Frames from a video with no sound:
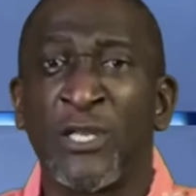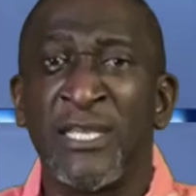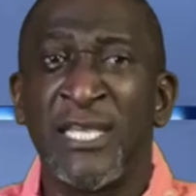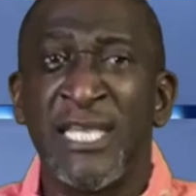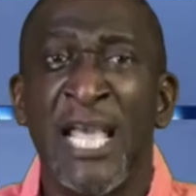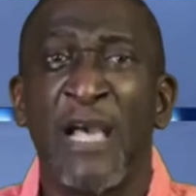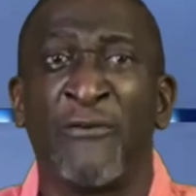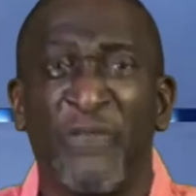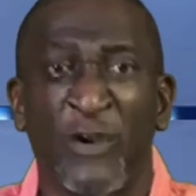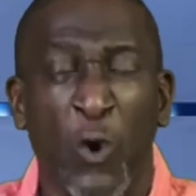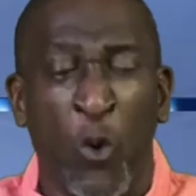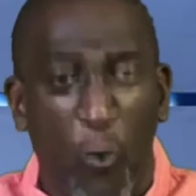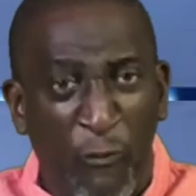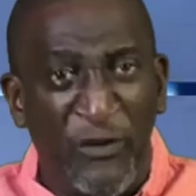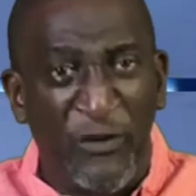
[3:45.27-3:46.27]
year of the
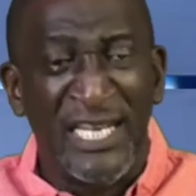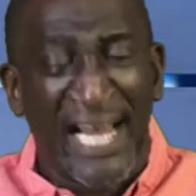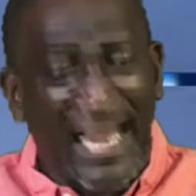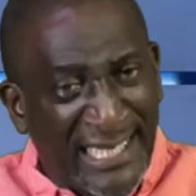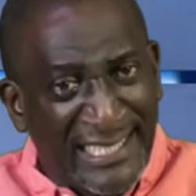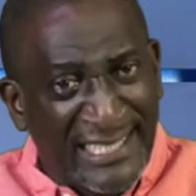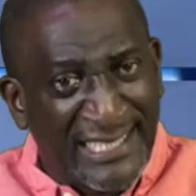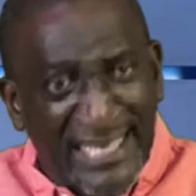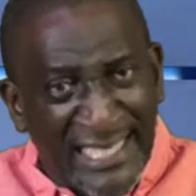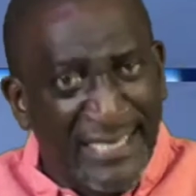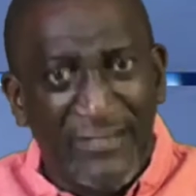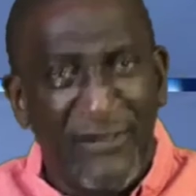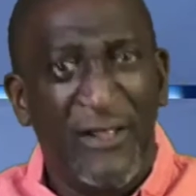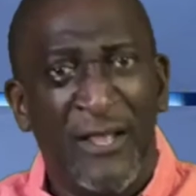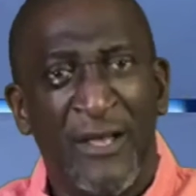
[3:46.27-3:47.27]

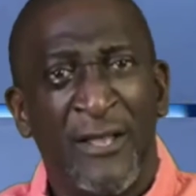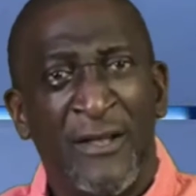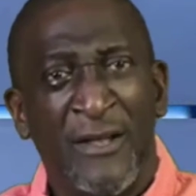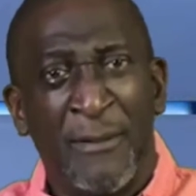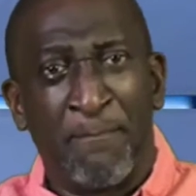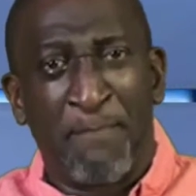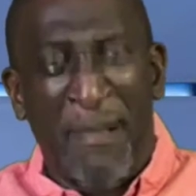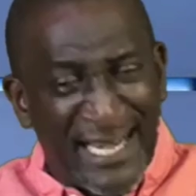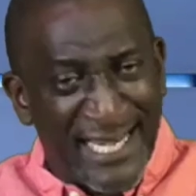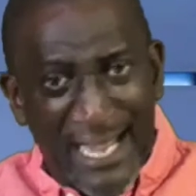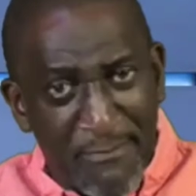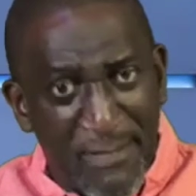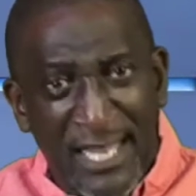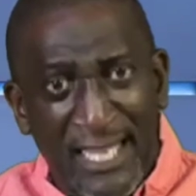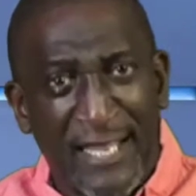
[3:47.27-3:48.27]
COVID-19
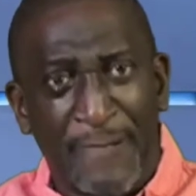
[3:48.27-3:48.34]
pandemic.